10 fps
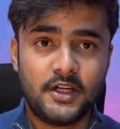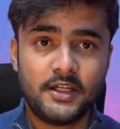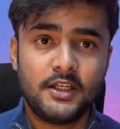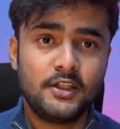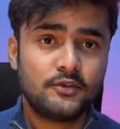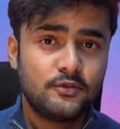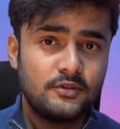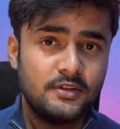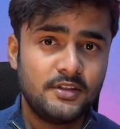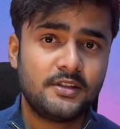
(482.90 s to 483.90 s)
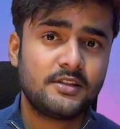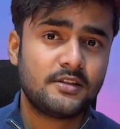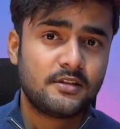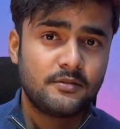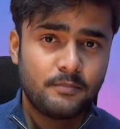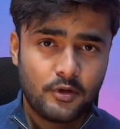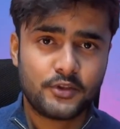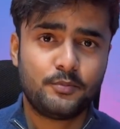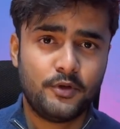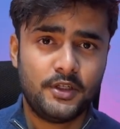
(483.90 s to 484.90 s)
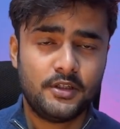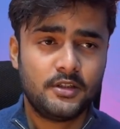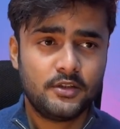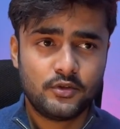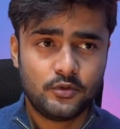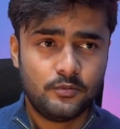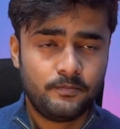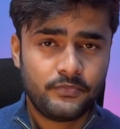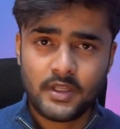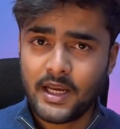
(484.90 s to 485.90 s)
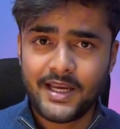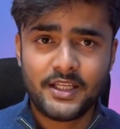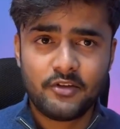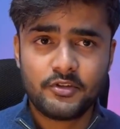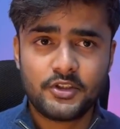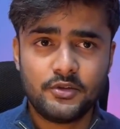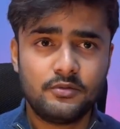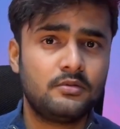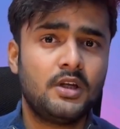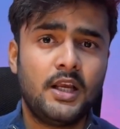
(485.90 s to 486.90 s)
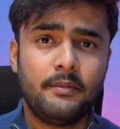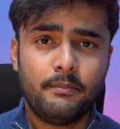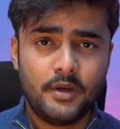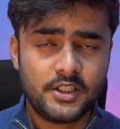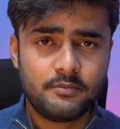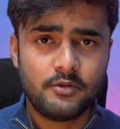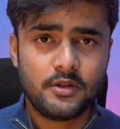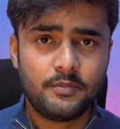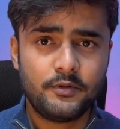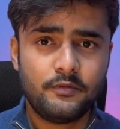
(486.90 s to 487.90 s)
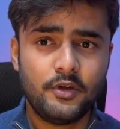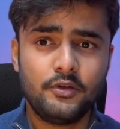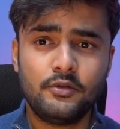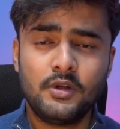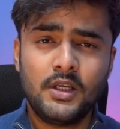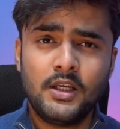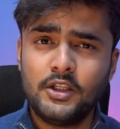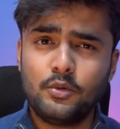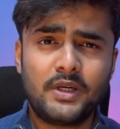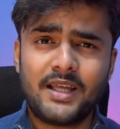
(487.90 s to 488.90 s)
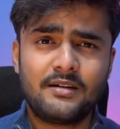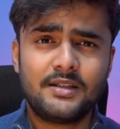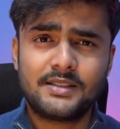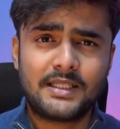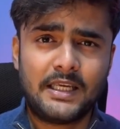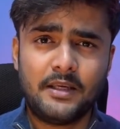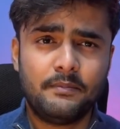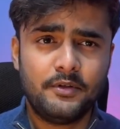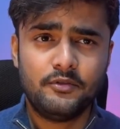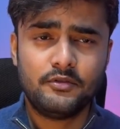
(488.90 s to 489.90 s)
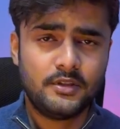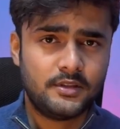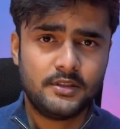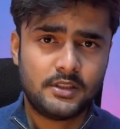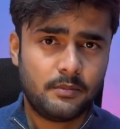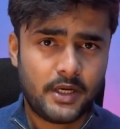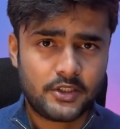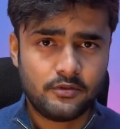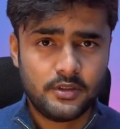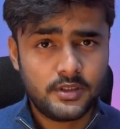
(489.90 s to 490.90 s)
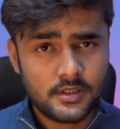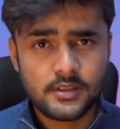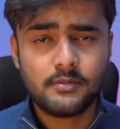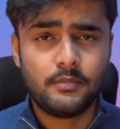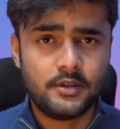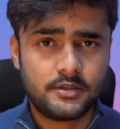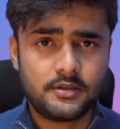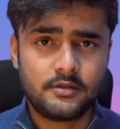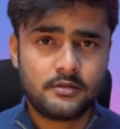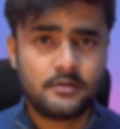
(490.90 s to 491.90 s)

right? So this is a plus point. So I request you, please build the portfolio. You cannot escape, this step actually. This is the must.